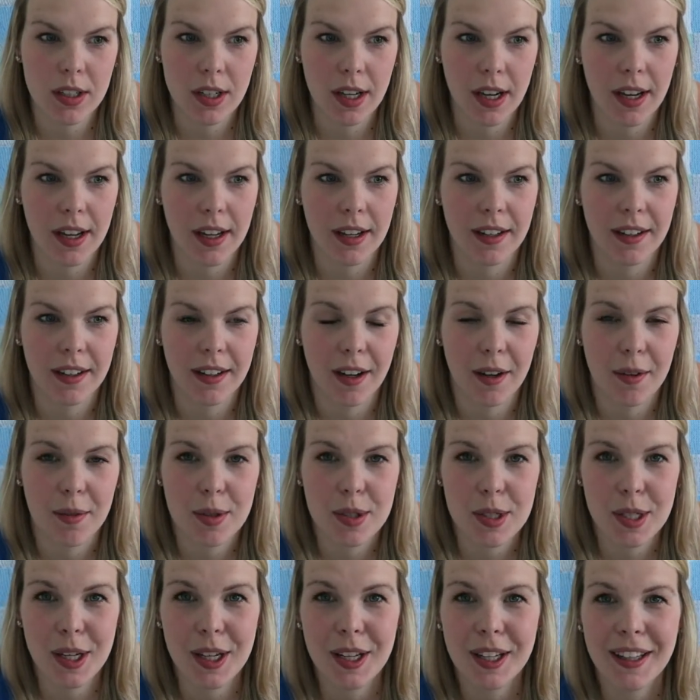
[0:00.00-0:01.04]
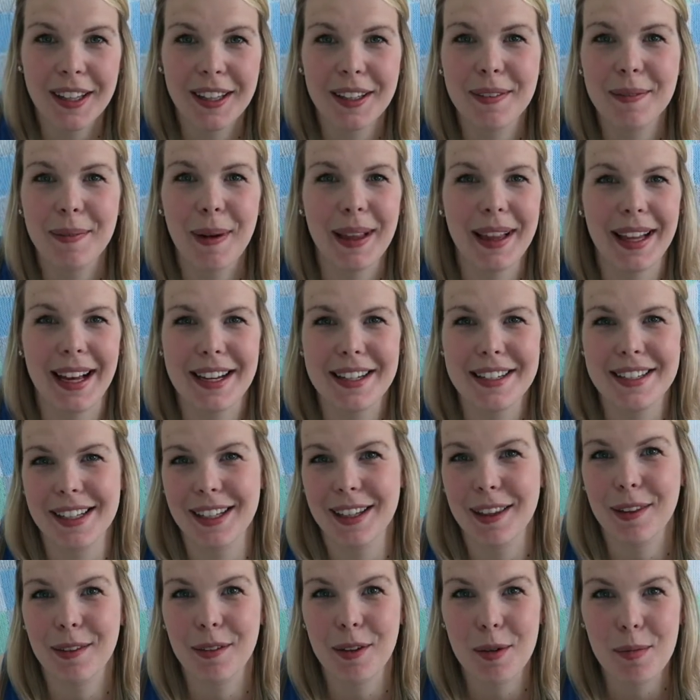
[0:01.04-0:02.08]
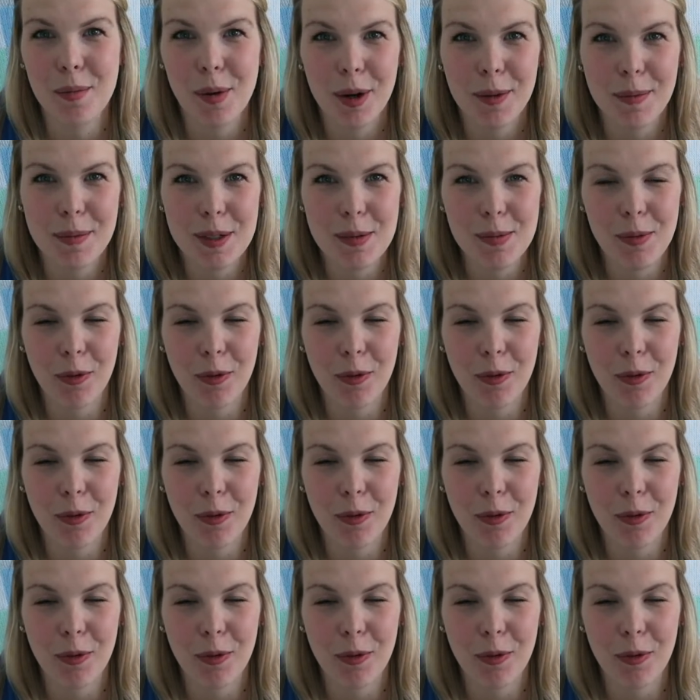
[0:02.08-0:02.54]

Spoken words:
And I was like, my last like 3 appointments